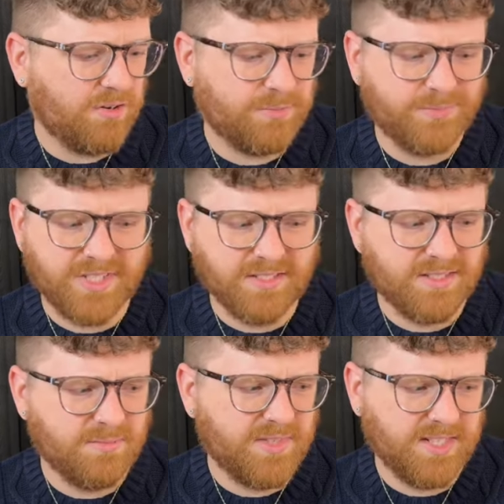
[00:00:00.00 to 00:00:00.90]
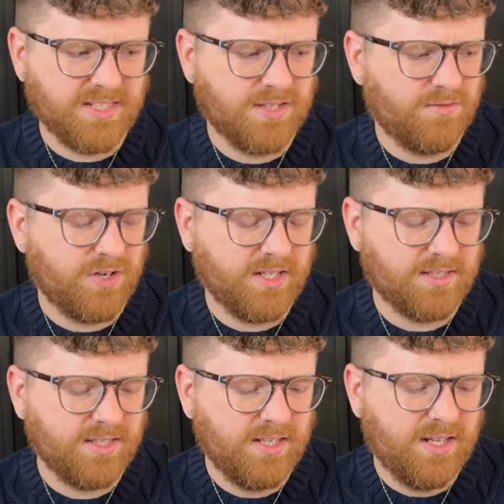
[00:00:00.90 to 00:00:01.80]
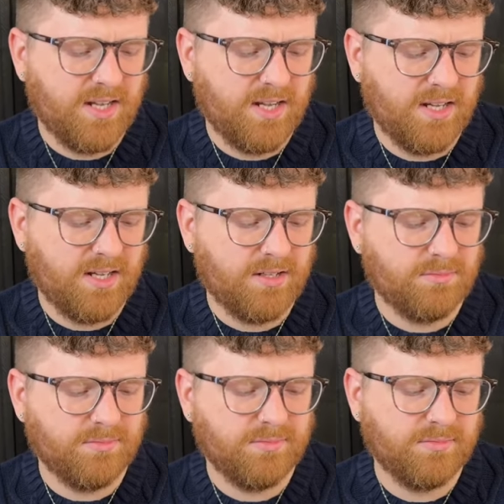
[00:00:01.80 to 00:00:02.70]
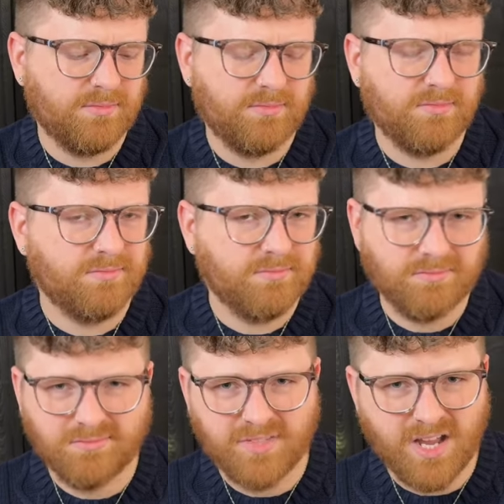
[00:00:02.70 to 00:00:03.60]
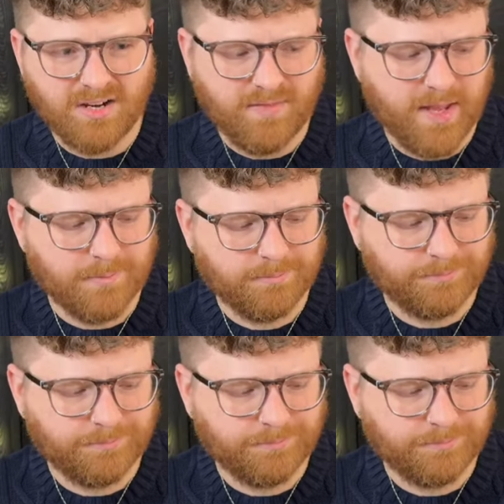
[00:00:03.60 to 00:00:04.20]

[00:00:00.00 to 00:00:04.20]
or done something different. Um, not a fan.